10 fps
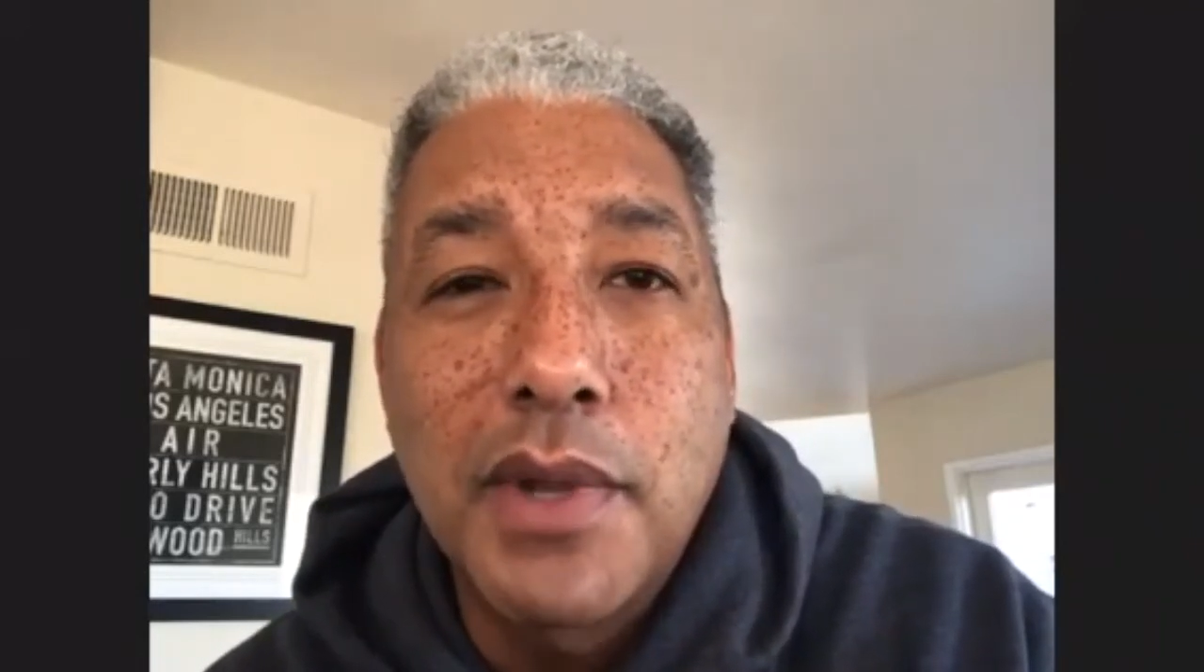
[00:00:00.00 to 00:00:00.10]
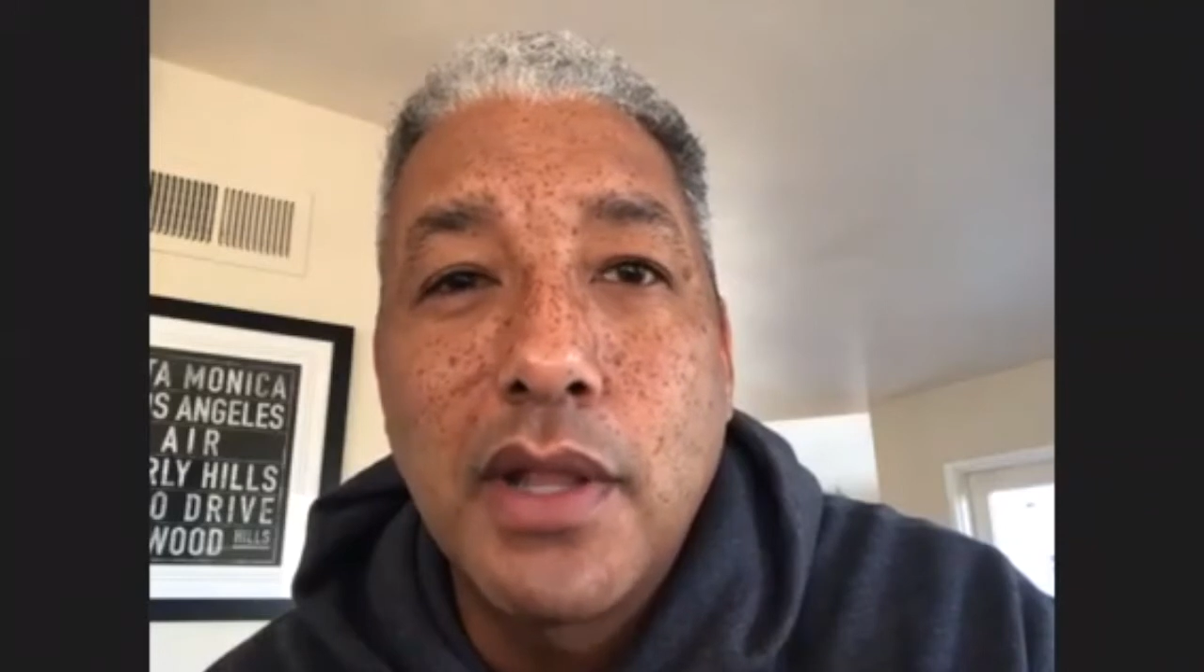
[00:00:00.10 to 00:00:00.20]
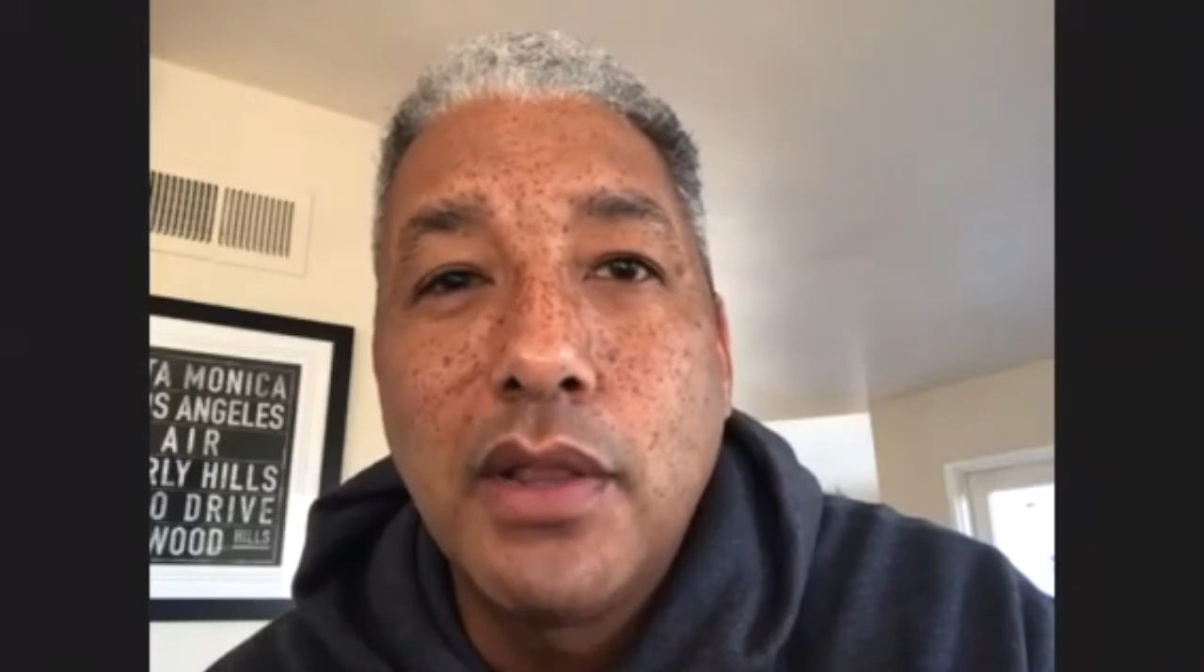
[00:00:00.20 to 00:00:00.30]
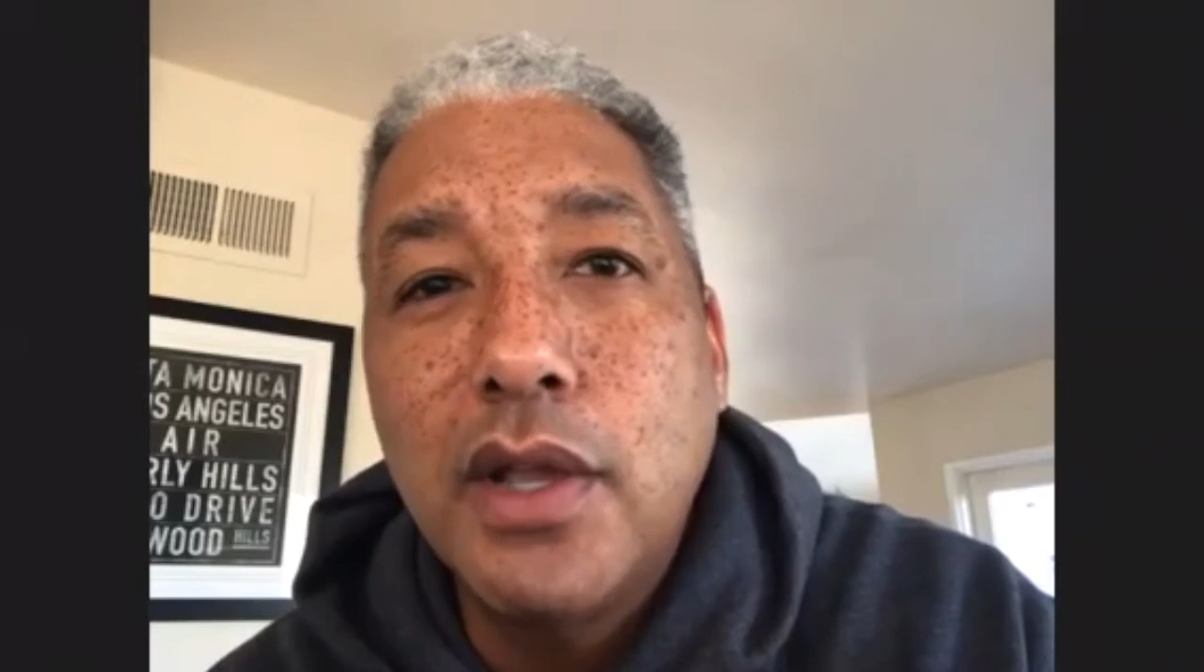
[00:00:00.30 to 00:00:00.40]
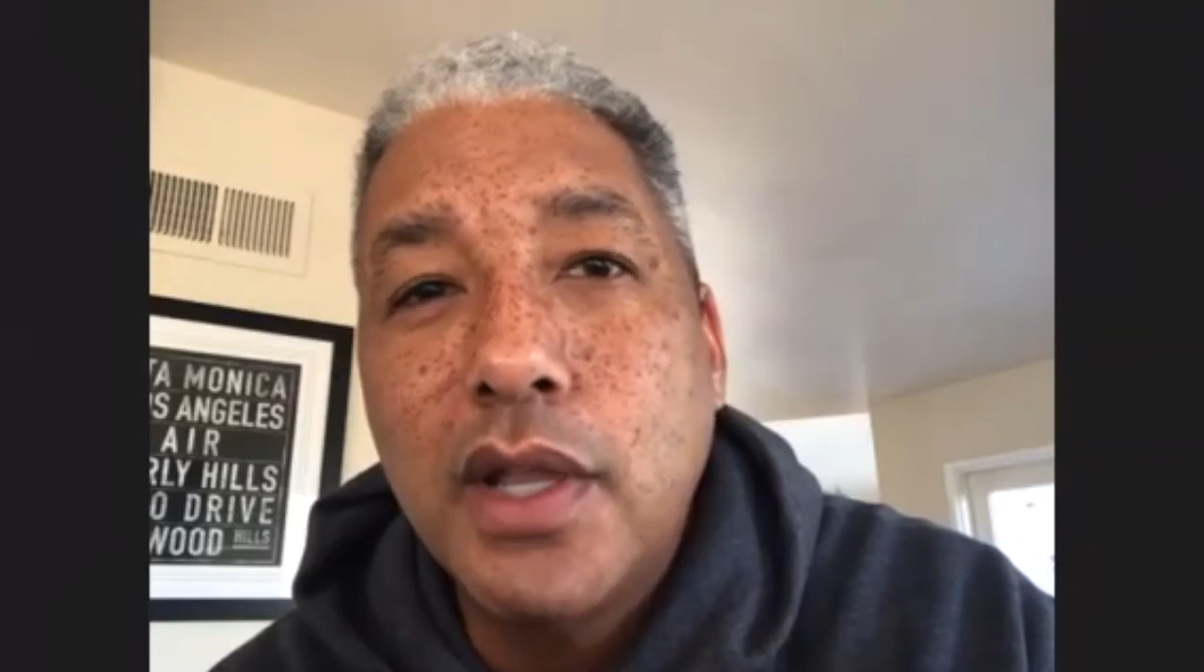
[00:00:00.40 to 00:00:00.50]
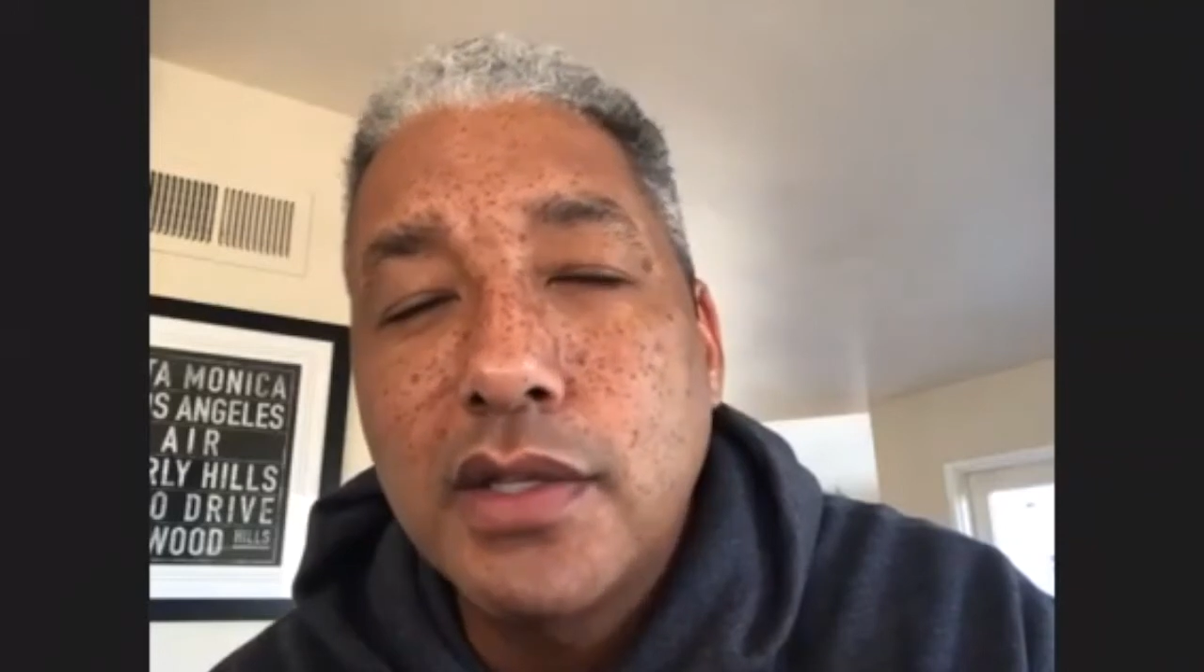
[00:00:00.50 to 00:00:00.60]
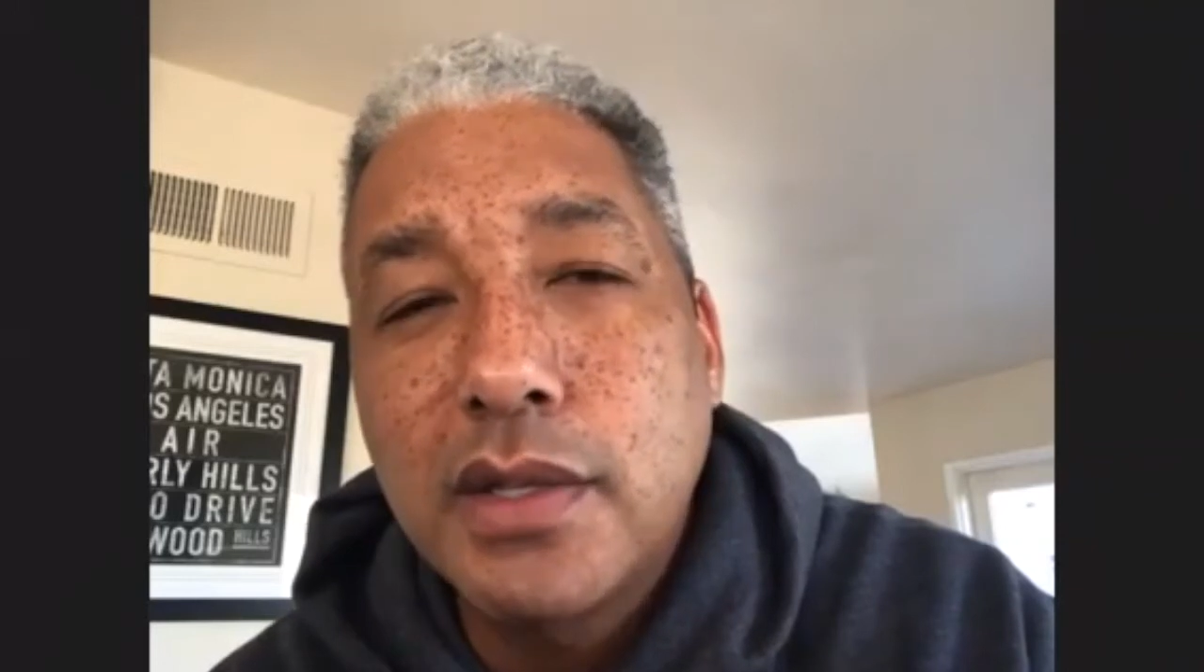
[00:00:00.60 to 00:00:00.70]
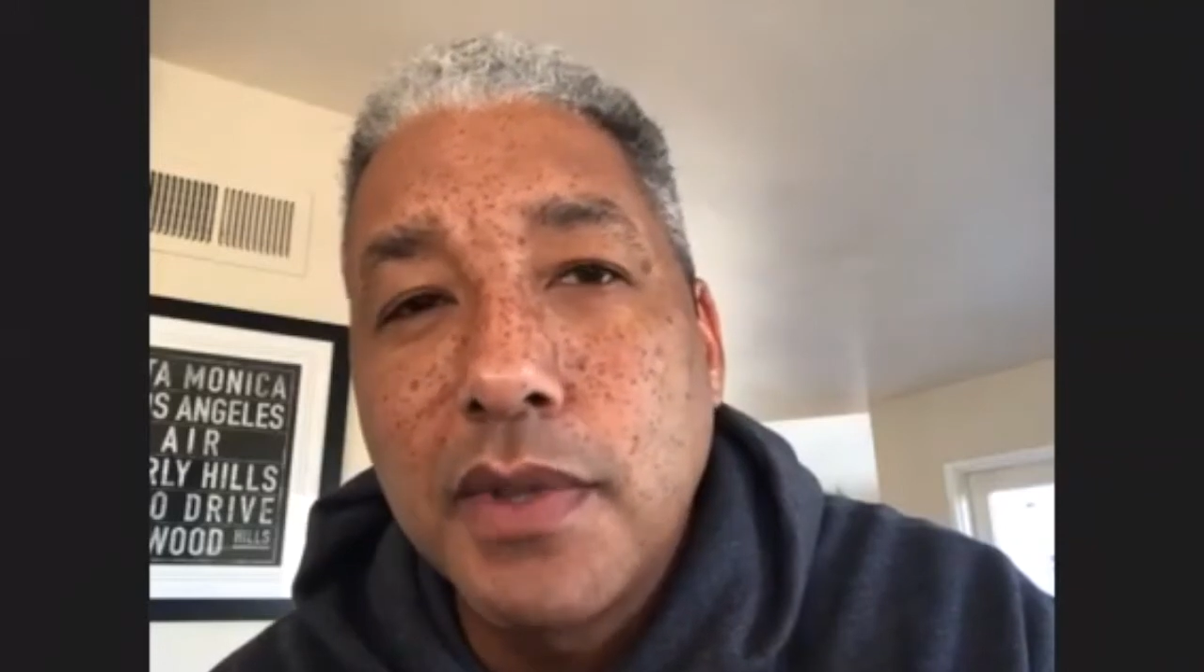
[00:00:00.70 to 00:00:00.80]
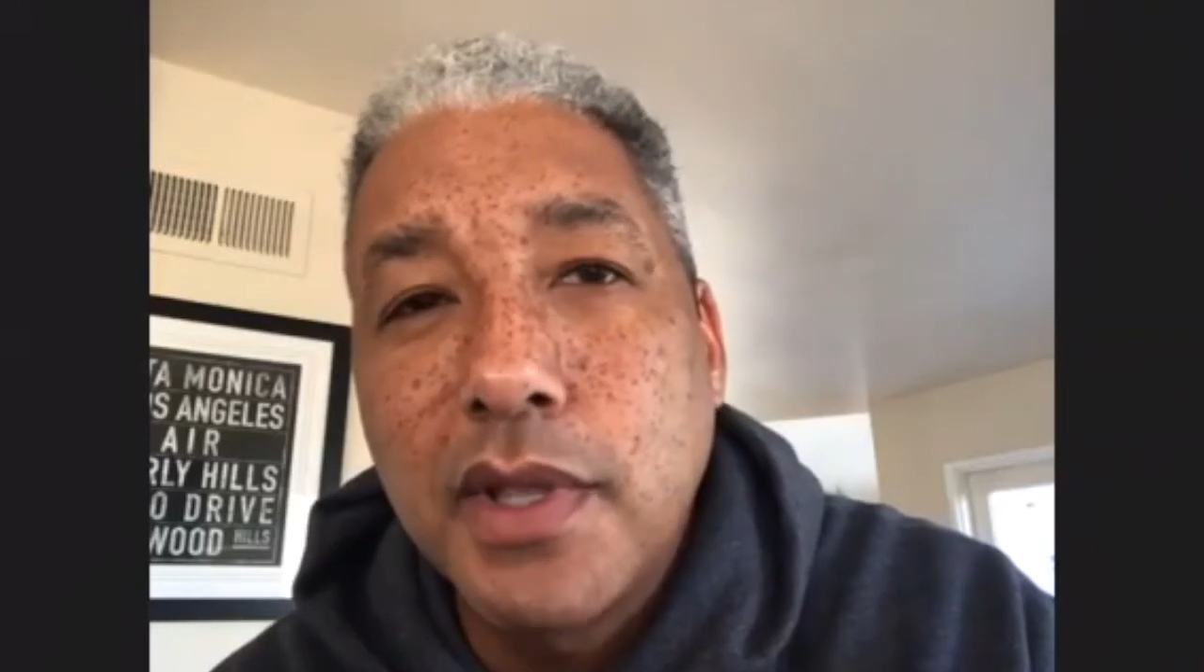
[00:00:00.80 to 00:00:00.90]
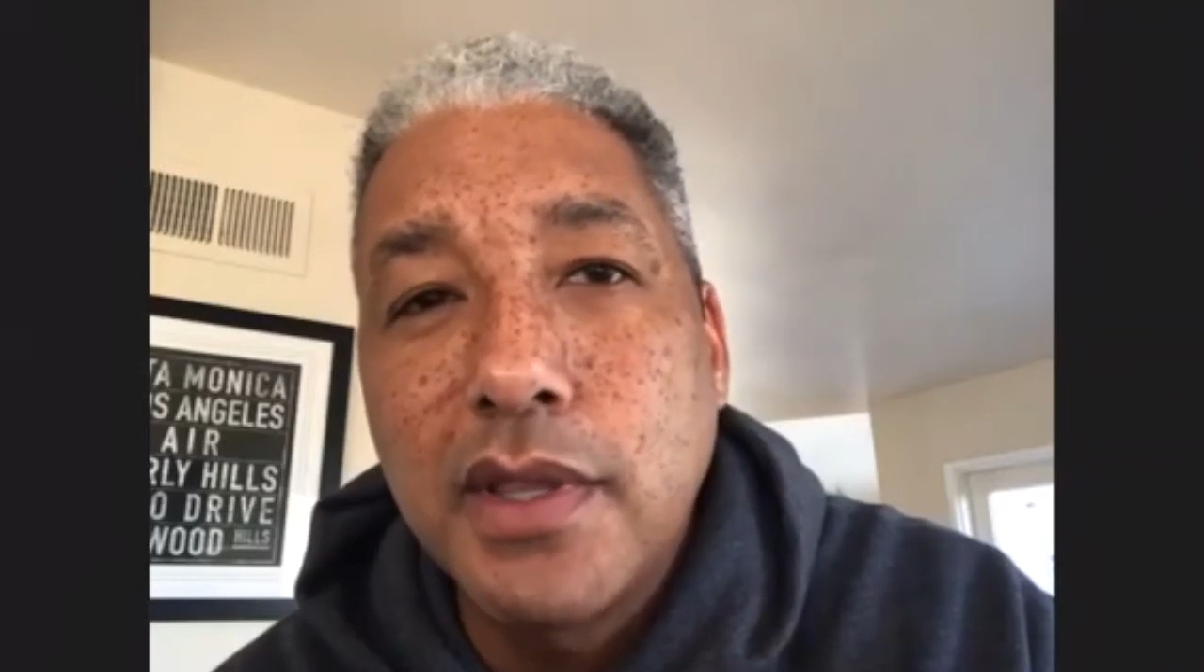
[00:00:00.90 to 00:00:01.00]
I look at some
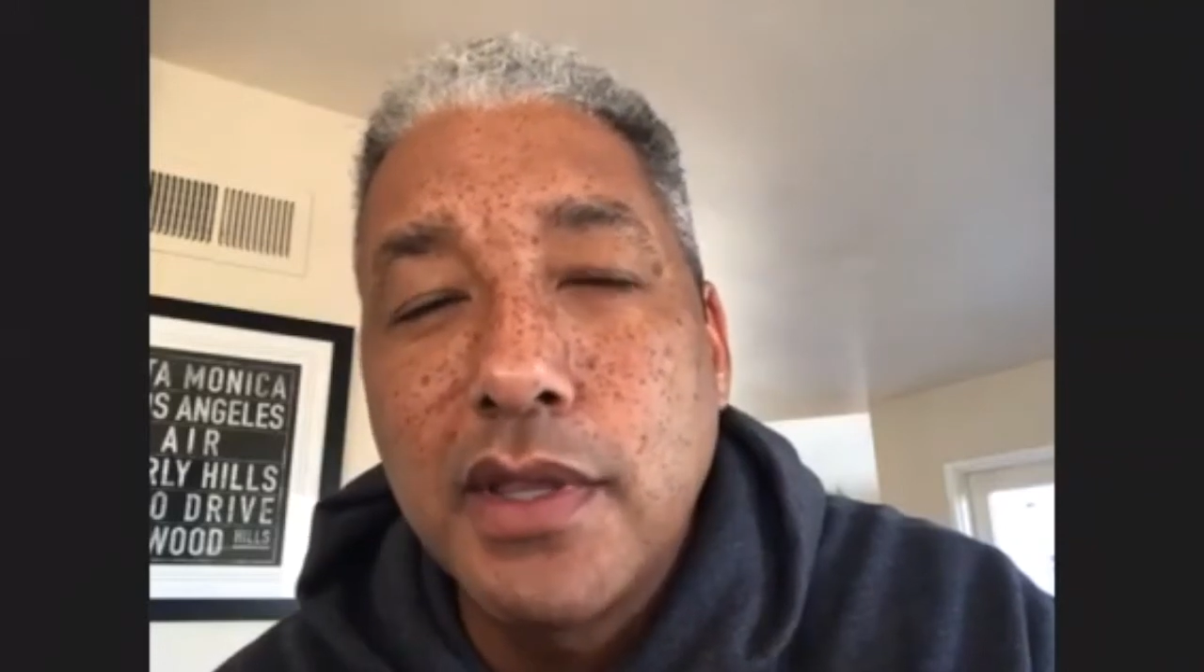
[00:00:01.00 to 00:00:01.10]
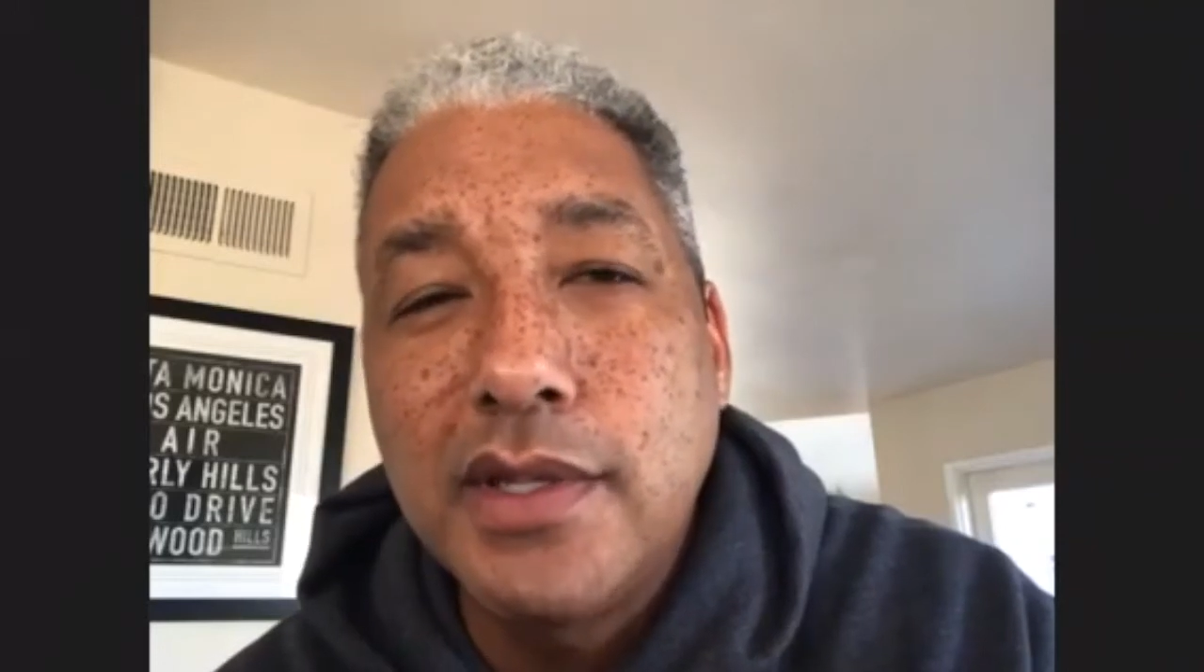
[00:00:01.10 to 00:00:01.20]
of the